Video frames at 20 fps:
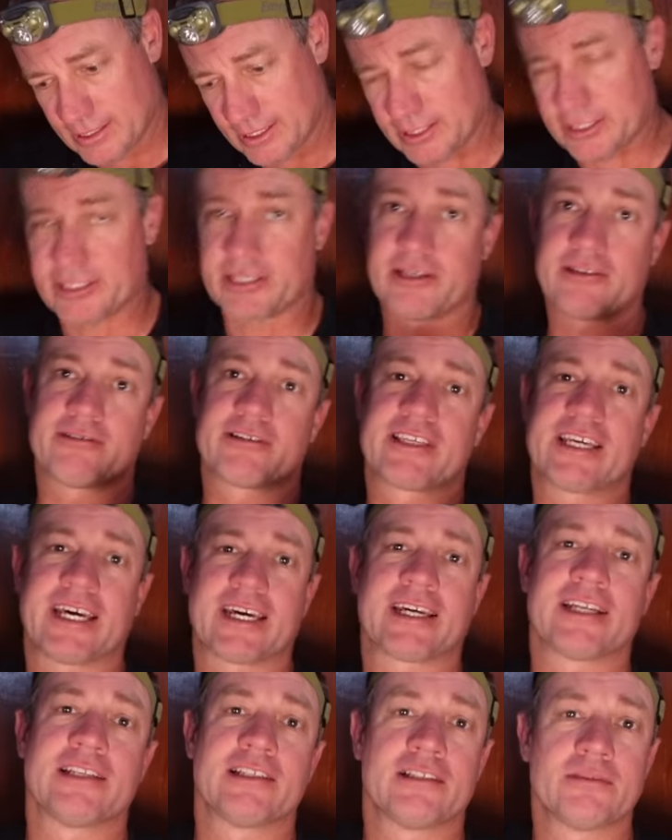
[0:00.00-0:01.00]
I'm just going to
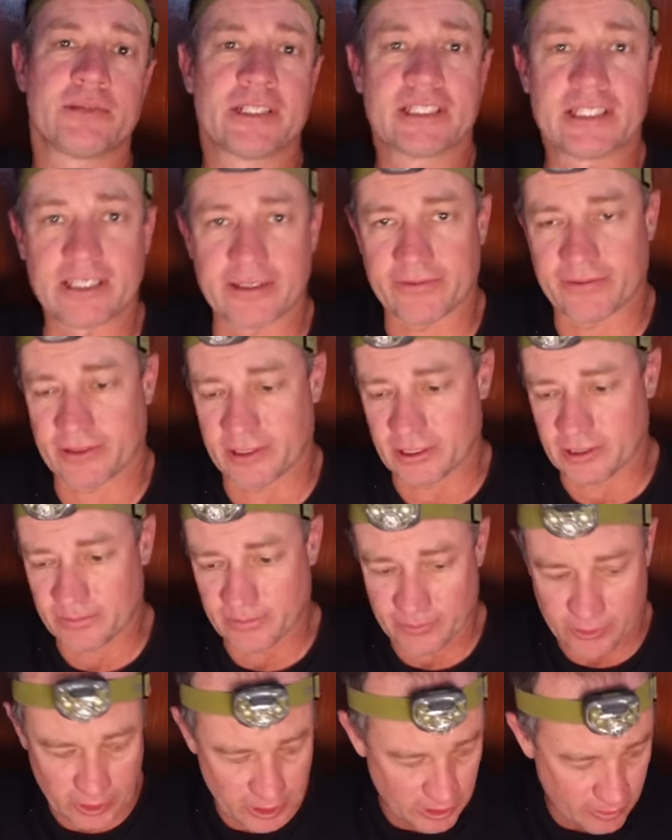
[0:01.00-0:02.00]
attack it a little bit different than
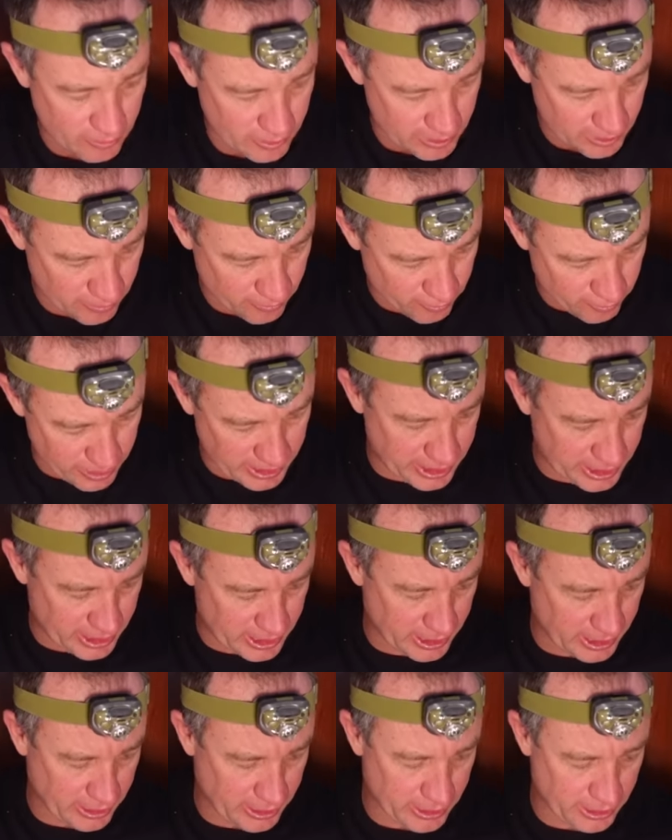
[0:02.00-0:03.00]
what I was
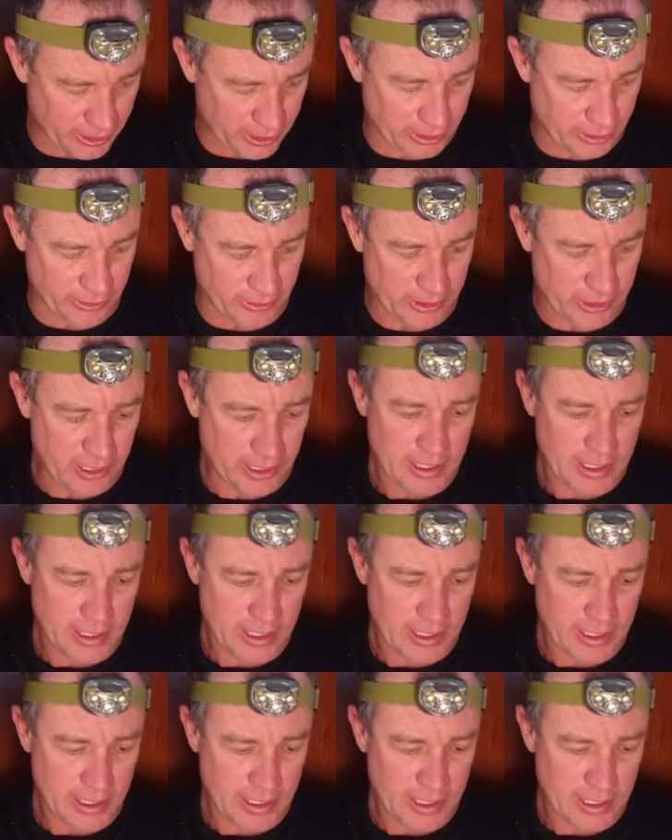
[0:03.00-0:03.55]
originally going to do.